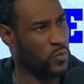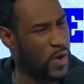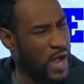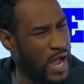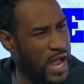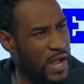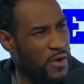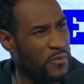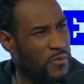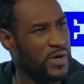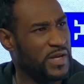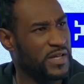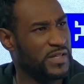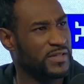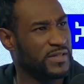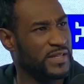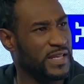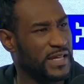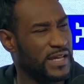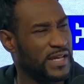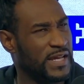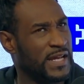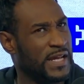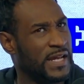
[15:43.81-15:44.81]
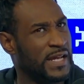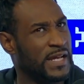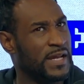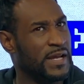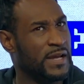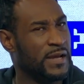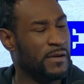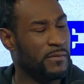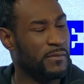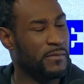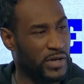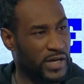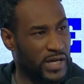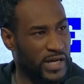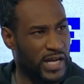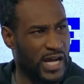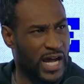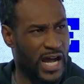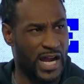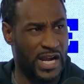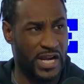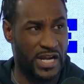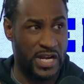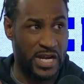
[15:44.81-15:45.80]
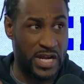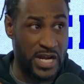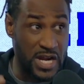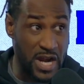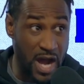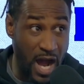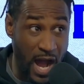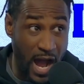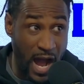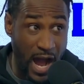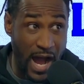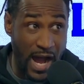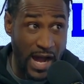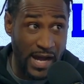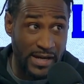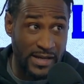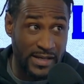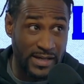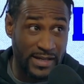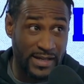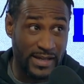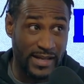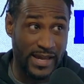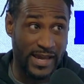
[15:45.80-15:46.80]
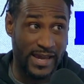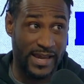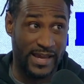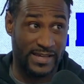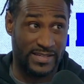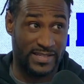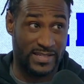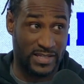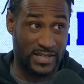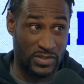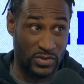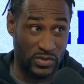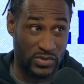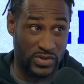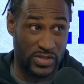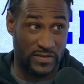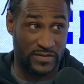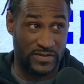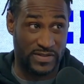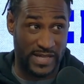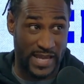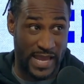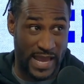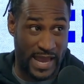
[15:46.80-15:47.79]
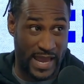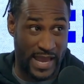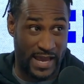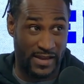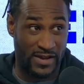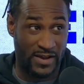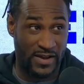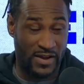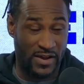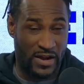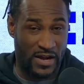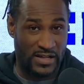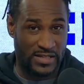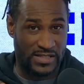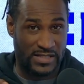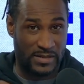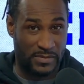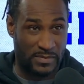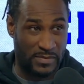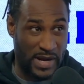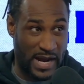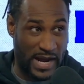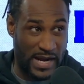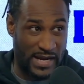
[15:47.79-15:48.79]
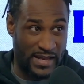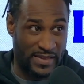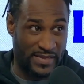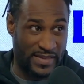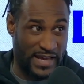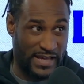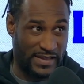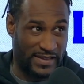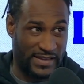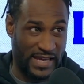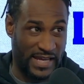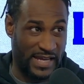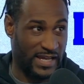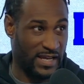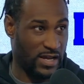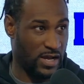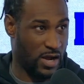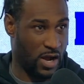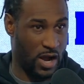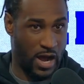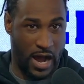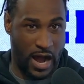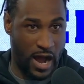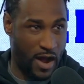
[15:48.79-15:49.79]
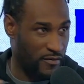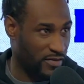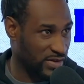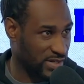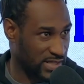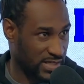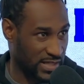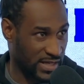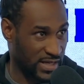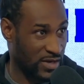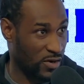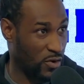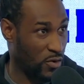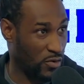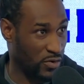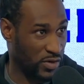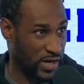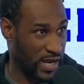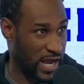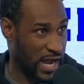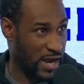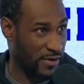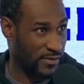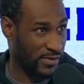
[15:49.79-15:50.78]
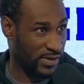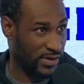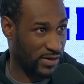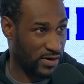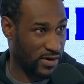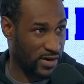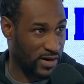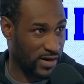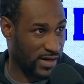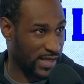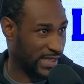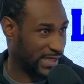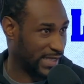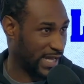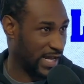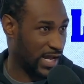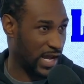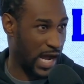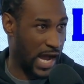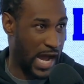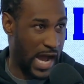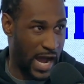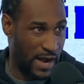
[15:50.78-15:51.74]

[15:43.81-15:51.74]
Why would they put a non exclusive tag on somebody that they obviously hold in high regard, that they right.